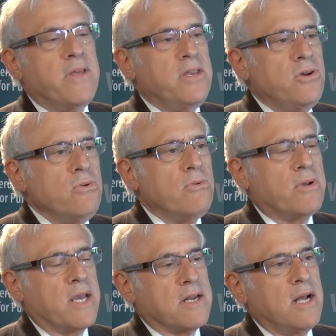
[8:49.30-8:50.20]
that you
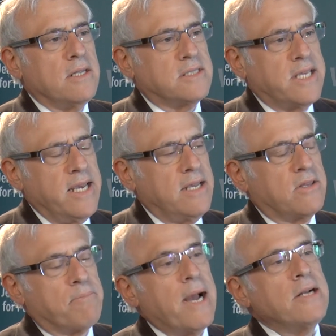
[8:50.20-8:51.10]
cannot take
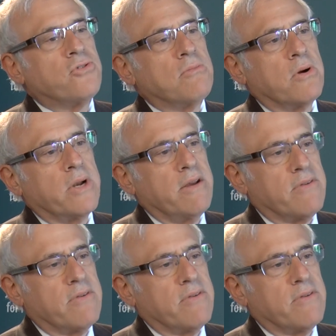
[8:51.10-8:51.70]
the patrimony